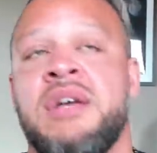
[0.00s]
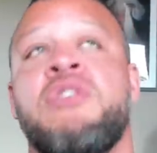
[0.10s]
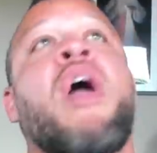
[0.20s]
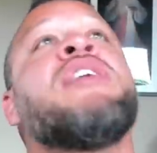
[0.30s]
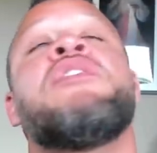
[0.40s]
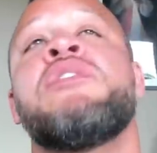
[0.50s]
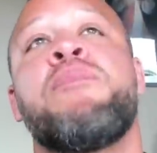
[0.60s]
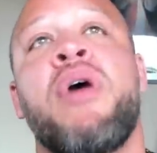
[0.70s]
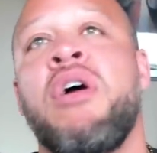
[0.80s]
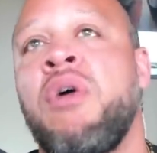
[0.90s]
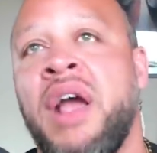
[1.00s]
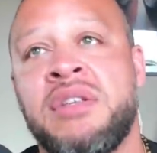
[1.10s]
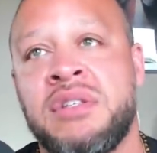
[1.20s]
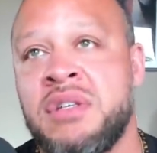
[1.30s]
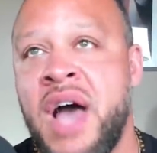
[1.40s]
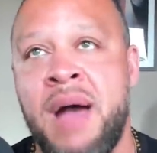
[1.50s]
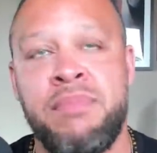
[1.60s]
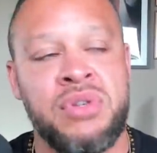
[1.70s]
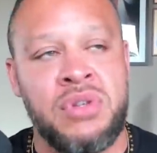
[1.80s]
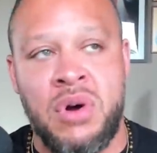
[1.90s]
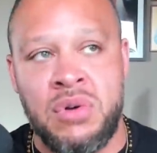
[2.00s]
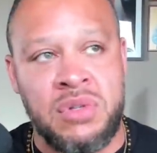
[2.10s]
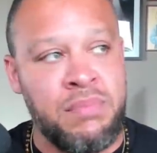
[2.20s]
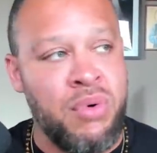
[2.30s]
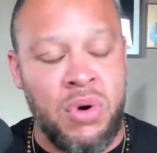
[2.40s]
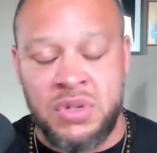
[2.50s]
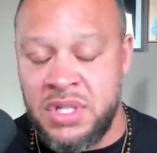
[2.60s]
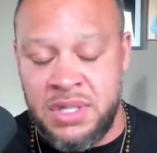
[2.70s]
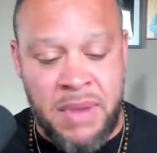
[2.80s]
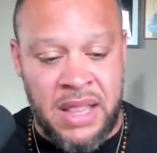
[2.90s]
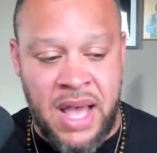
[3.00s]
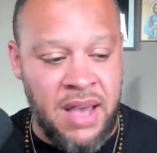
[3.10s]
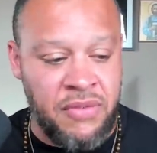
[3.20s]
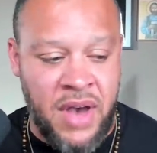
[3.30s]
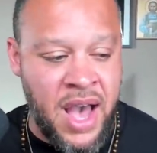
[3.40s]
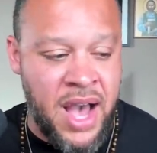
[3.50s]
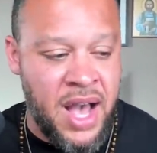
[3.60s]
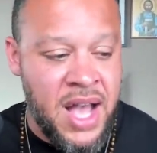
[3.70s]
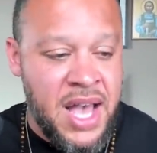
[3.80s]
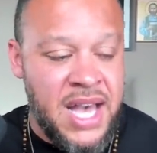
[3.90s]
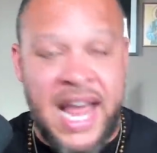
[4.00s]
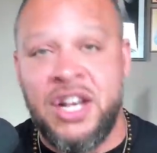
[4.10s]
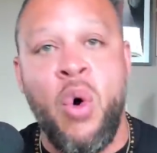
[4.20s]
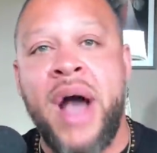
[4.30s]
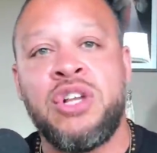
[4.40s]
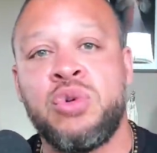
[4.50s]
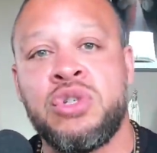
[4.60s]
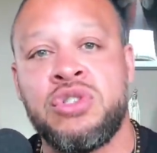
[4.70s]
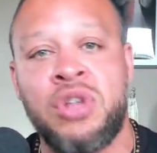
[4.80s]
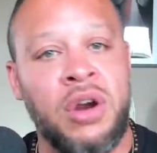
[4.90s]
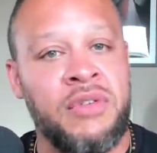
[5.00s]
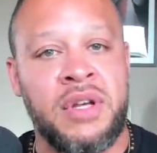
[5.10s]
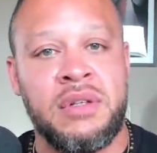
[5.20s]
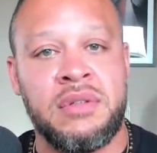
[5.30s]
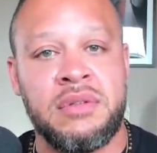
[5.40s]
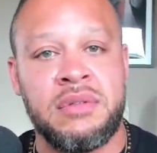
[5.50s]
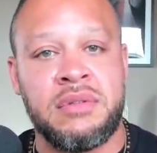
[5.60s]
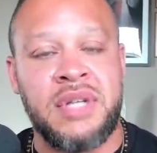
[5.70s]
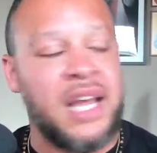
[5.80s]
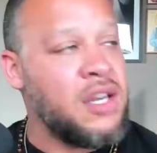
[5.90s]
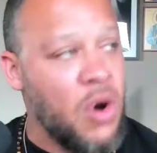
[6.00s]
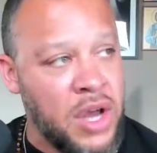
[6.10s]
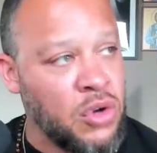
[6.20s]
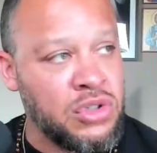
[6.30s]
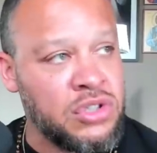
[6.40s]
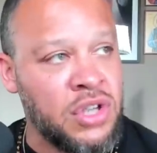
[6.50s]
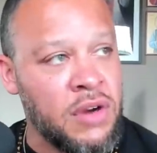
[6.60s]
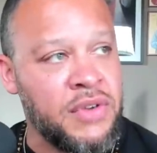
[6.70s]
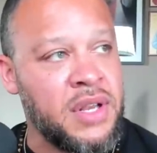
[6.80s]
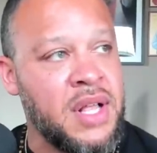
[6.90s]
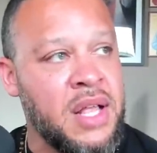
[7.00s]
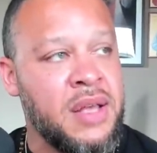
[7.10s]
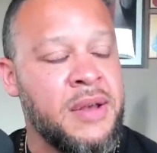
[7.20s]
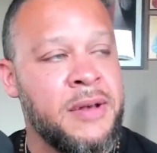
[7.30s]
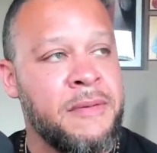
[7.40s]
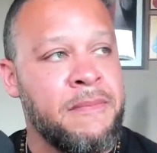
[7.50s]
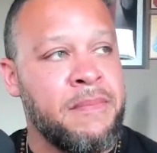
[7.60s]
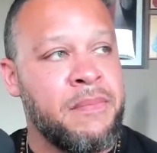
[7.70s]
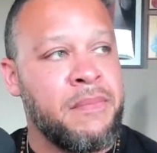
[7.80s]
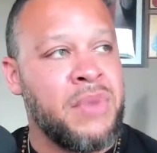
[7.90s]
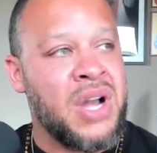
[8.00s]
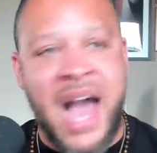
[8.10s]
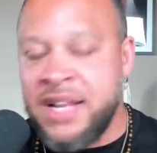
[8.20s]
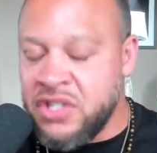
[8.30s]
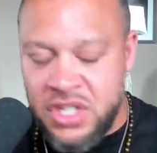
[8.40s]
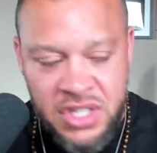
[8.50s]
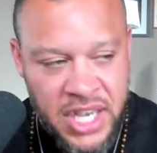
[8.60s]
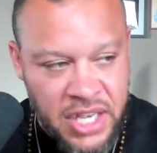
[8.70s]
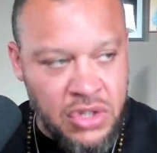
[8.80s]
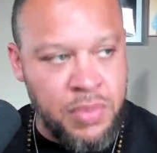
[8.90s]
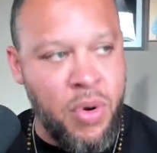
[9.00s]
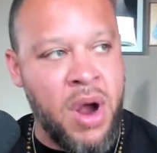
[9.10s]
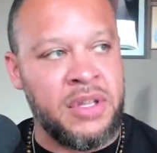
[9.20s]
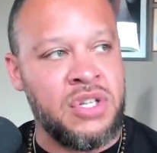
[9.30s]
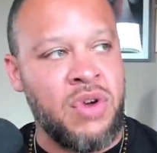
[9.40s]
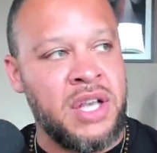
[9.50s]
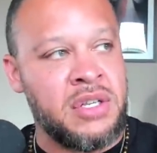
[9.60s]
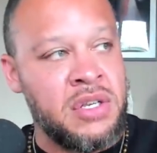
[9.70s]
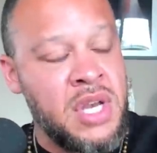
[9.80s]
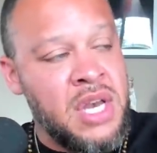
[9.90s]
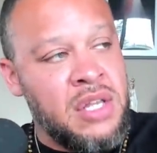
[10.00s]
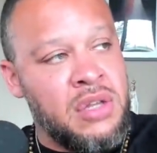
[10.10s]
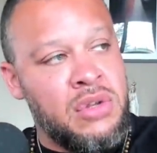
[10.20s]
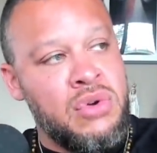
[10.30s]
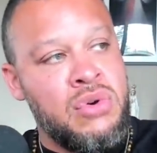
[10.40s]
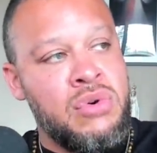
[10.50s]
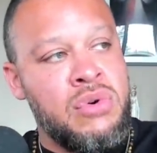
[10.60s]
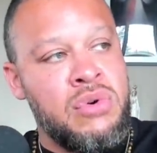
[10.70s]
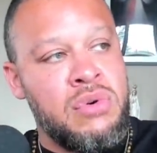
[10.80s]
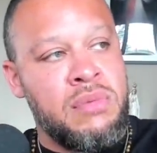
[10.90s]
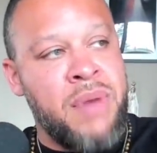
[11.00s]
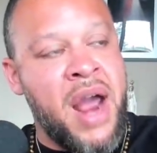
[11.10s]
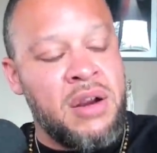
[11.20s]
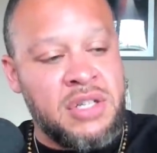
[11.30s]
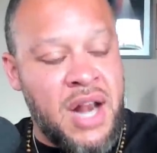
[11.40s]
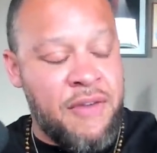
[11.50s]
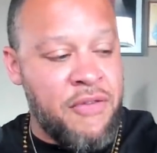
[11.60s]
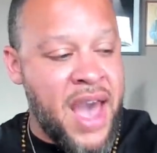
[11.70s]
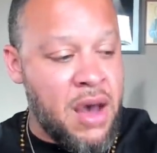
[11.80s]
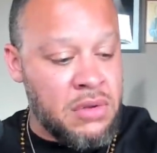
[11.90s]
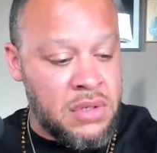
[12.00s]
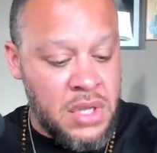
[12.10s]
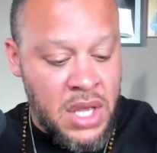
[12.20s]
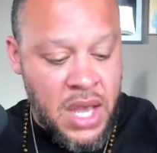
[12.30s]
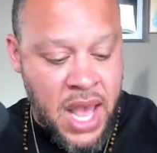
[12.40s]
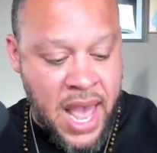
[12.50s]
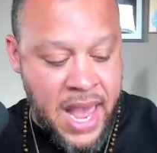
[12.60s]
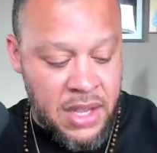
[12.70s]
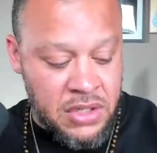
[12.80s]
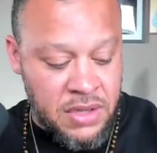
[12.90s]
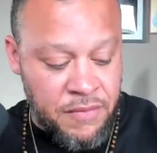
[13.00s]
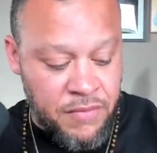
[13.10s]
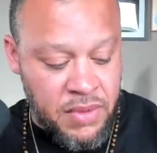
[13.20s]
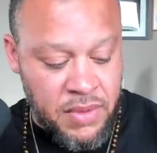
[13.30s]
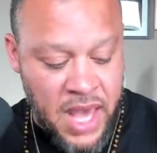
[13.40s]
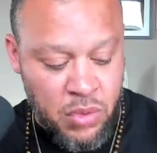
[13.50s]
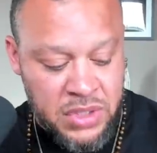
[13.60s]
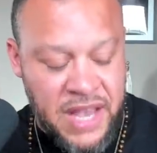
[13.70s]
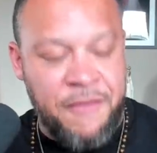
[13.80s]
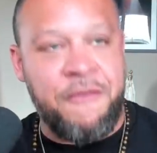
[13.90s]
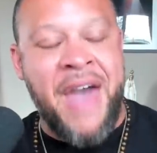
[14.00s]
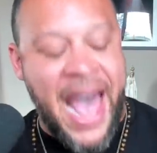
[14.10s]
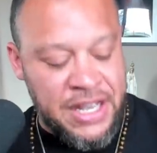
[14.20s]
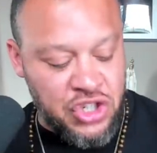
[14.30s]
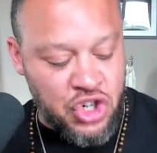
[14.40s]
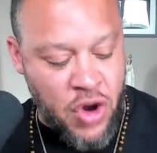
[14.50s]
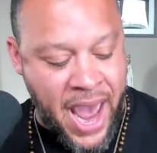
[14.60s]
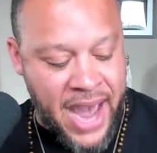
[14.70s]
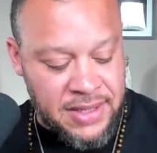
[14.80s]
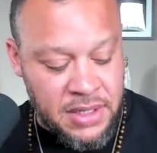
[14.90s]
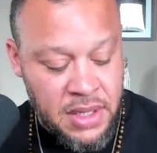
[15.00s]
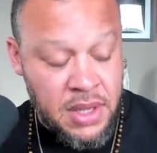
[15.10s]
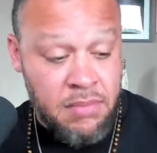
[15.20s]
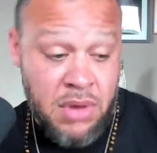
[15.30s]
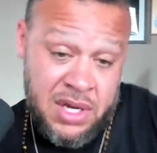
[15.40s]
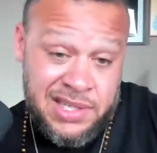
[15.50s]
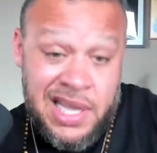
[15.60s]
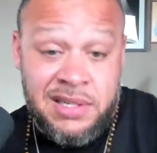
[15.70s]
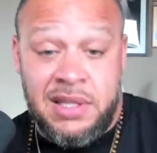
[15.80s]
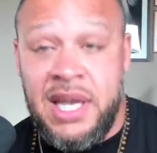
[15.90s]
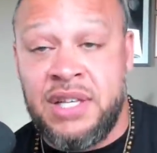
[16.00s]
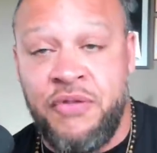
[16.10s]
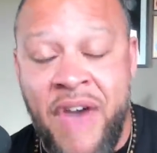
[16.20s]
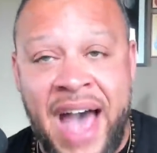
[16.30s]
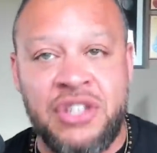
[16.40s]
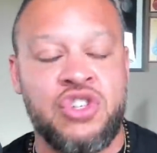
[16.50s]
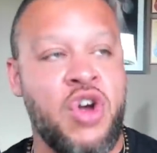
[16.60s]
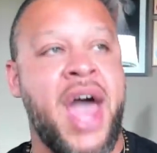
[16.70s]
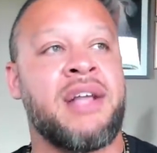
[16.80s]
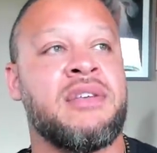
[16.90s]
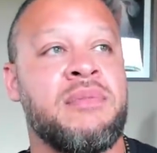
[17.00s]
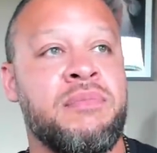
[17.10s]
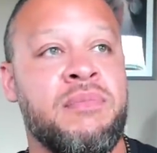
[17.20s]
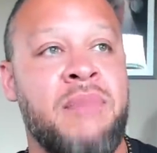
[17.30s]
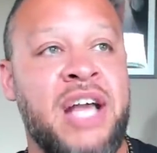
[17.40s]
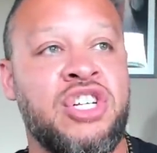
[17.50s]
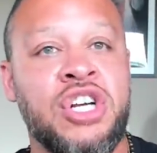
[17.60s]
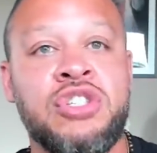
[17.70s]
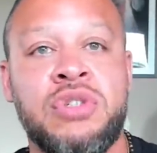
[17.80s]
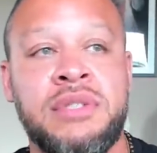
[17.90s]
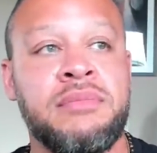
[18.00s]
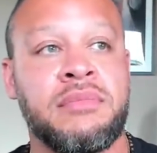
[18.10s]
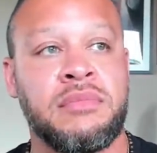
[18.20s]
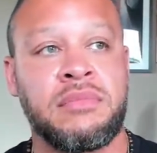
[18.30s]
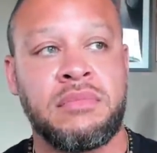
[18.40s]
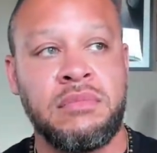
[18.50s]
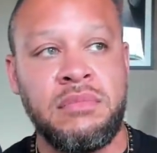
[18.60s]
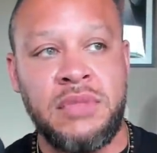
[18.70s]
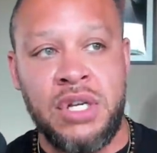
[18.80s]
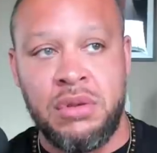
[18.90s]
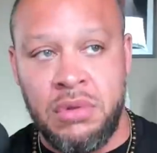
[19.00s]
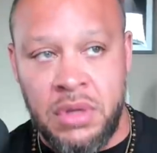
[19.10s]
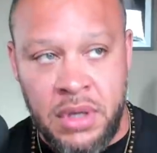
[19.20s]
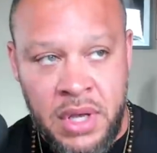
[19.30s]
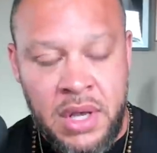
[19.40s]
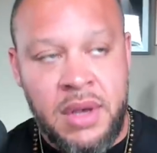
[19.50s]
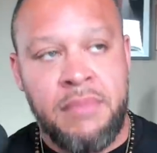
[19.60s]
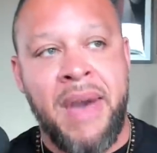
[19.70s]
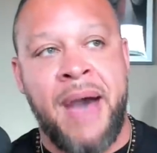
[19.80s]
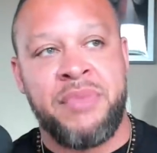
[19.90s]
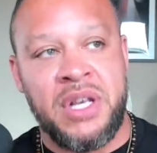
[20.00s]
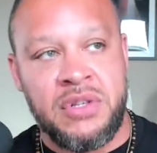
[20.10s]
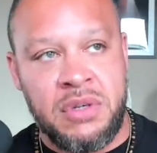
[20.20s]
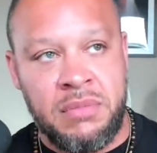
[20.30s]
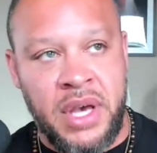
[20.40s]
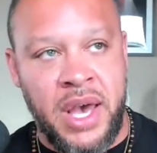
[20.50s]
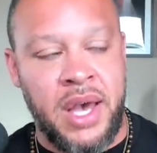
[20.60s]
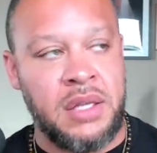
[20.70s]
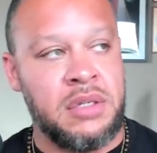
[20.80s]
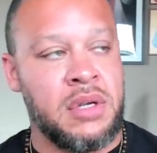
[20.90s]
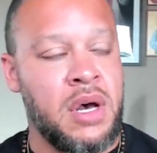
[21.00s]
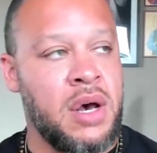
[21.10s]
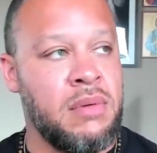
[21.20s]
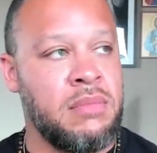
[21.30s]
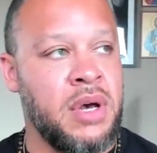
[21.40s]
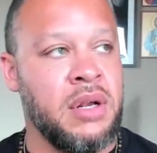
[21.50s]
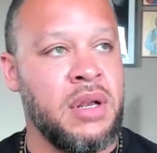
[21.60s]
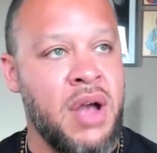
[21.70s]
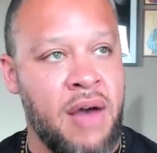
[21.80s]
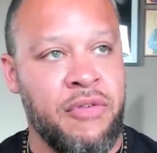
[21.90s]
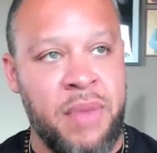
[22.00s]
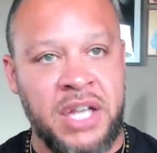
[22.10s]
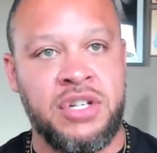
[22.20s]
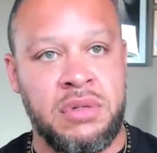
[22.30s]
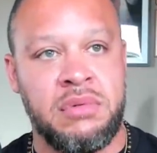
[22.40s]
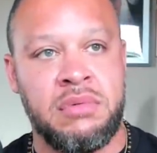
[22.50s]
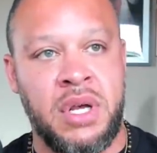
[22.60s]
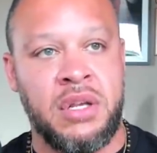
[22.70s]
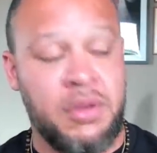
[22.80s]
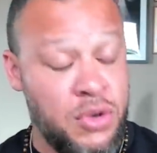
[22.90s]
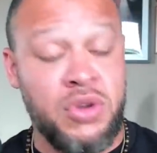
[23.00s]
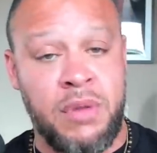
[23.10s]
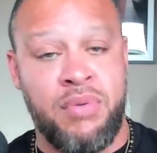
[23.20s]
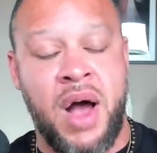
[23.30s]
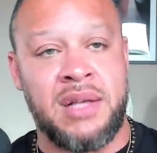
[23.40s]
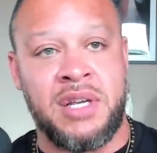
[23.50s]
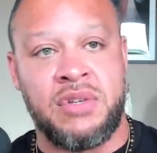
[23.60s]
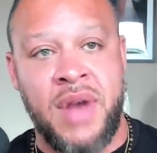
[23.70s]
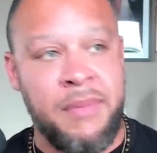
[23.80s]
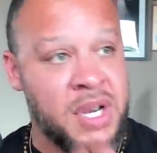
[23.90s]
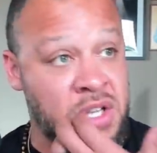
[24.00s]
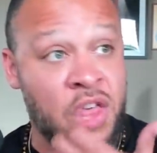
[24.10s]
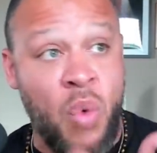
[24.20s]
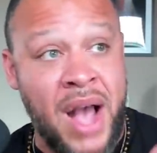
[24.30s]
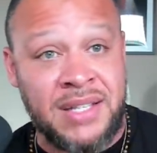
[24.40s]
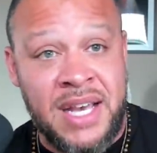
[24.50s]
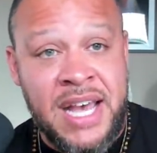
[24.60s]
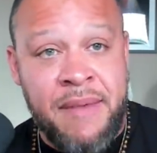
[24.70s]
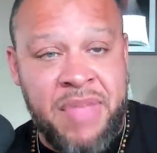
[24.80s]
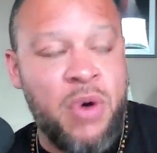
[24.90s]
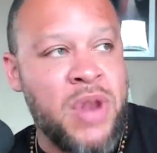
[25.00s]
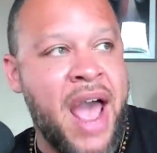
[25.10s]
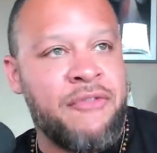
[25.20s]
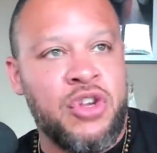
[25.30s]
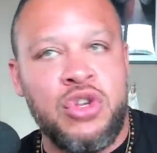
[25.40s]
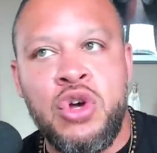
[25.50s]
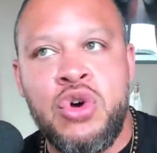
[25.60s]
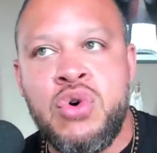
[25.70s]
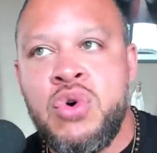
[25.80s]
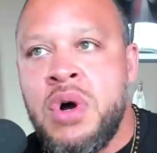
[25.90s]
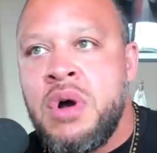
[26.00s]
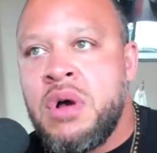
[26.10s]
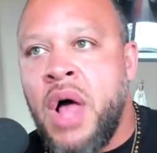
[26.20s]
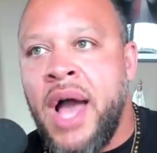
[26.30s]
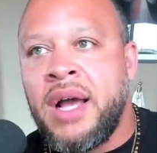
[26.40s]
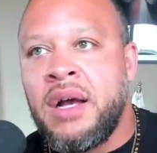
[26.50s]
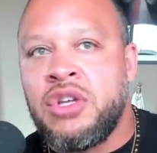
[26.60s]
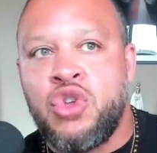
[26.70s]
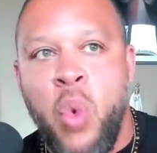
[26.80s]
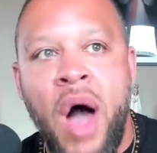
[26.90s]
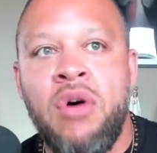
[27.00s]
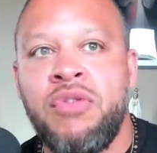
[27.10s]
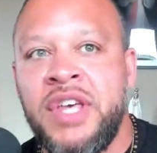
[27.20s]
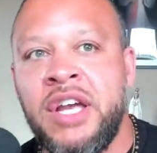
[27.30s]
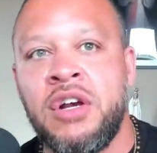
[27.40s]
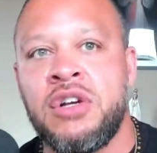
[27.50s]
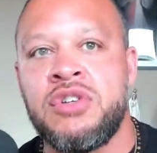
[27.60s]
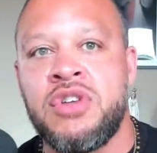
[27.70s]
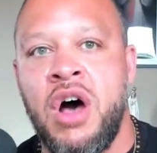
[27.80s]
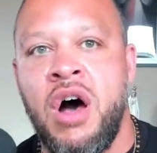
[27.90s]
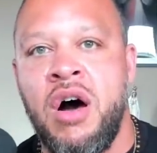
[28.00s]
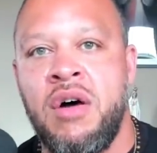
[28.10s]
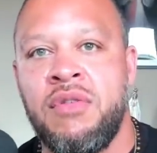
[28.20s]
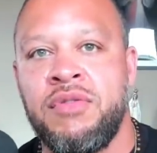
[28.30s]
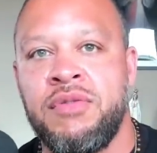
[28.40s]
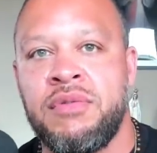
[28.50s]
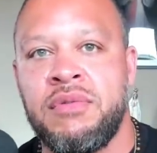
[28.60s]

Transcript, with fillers: Graces upon graces God bestows and pours into my life. I, and I know I don't deserve it. I know I don't deserve it. But God just continues to pour out these graces. The new parish that I found has, I don't want to say fast-tracked, but essentially has fast-tracked my children through the baptism and, um, and confirmation and communion process, right? Because otherwise they would have to do like twelve years of